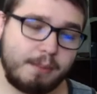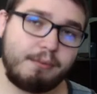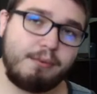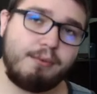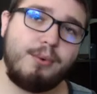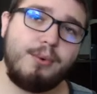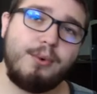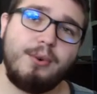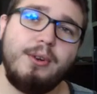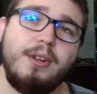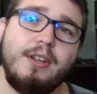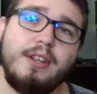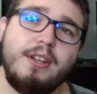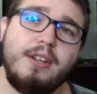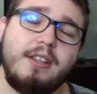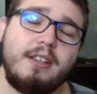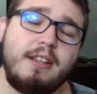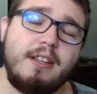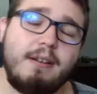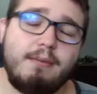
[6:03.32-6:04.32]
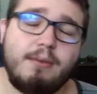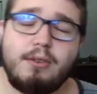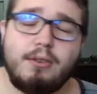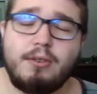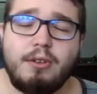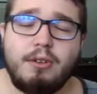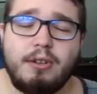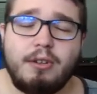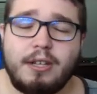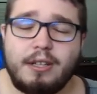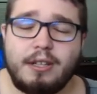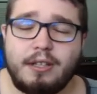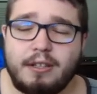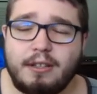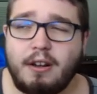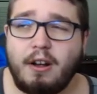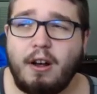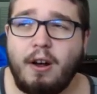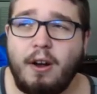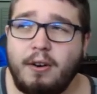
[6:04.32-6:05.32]
for that will go and
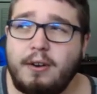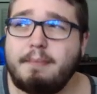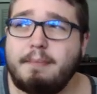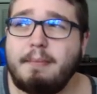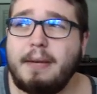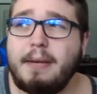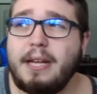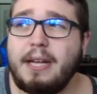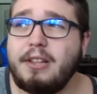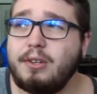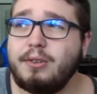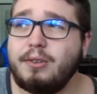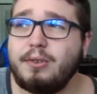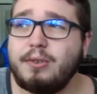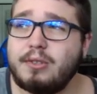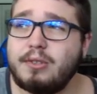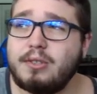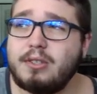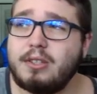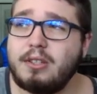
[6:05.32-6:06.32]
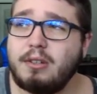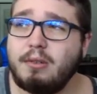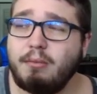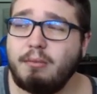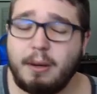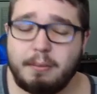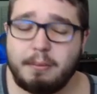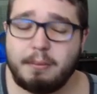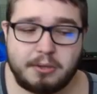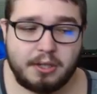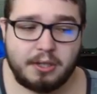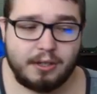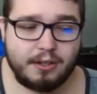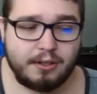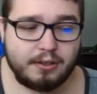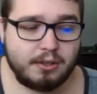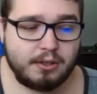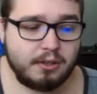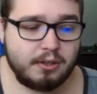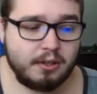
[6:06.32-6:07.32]
automate those
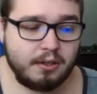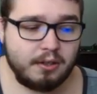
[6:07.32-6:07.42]
websites,